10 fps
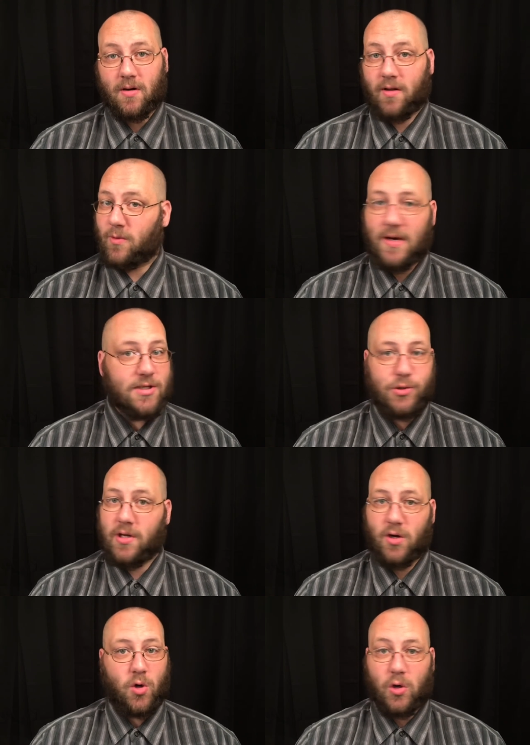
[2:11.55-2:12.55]
otherwise you
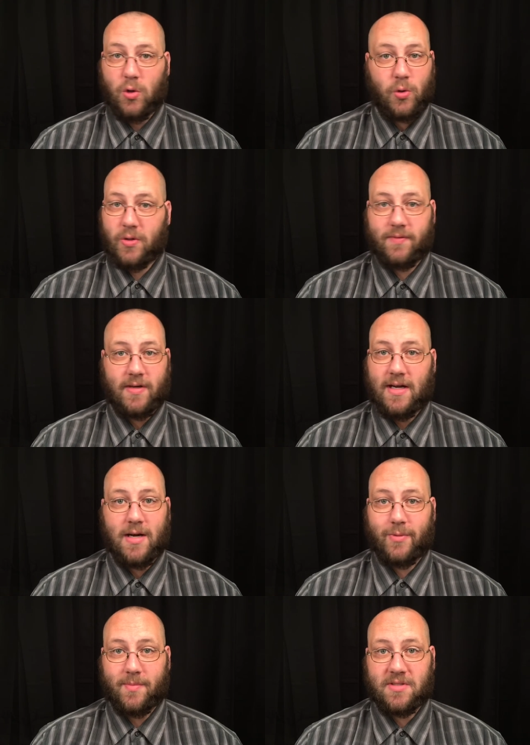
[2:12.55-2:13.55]
get a whole different kind
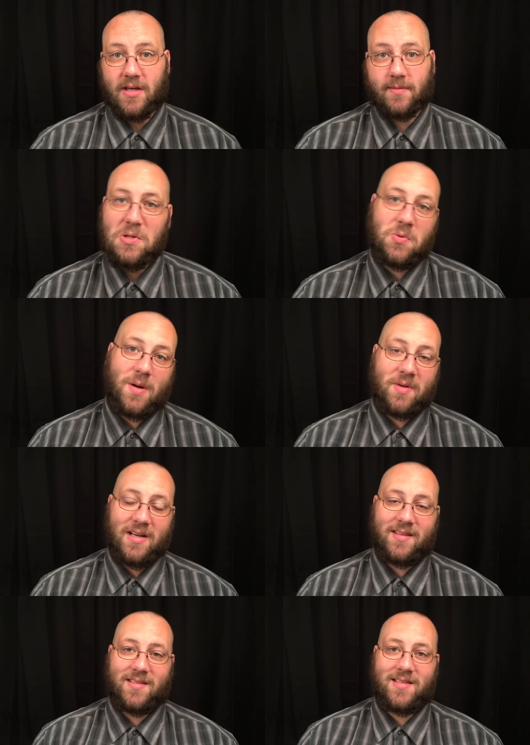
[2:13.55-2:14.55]
of website. Well, I'm gonna
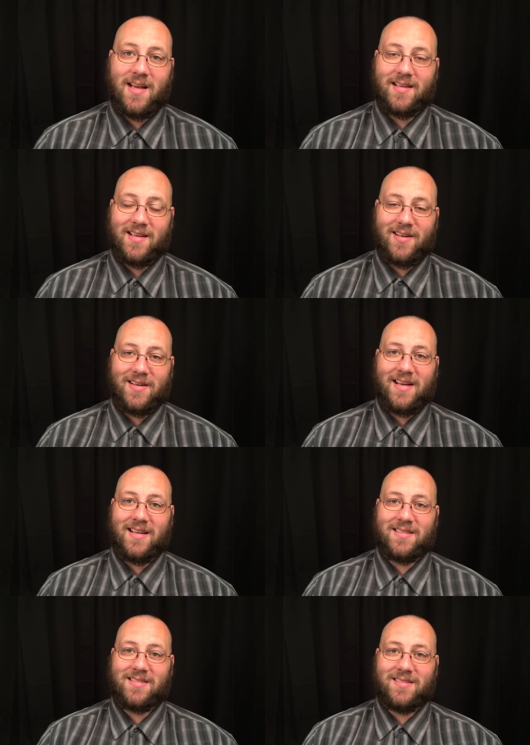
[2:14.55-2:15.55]
hit the sack now,
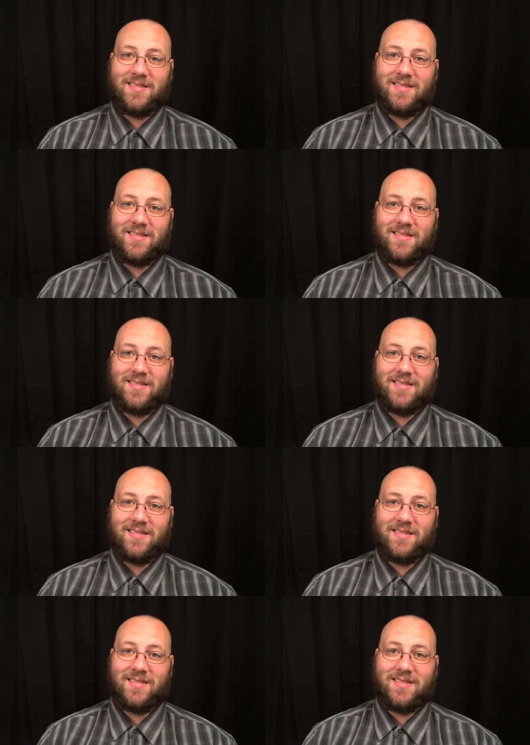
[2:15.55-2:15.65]
guys.